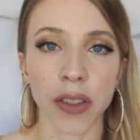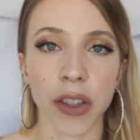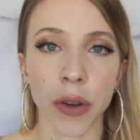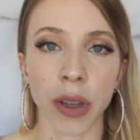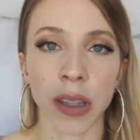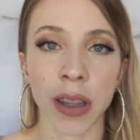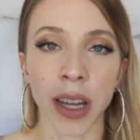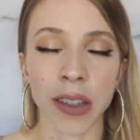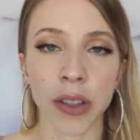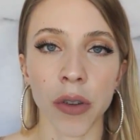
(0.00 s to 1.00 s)
So
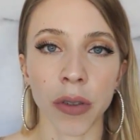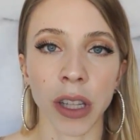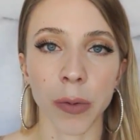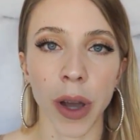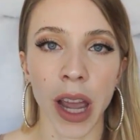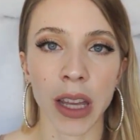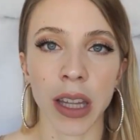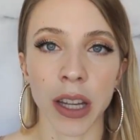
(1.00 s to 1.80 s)
that's the only way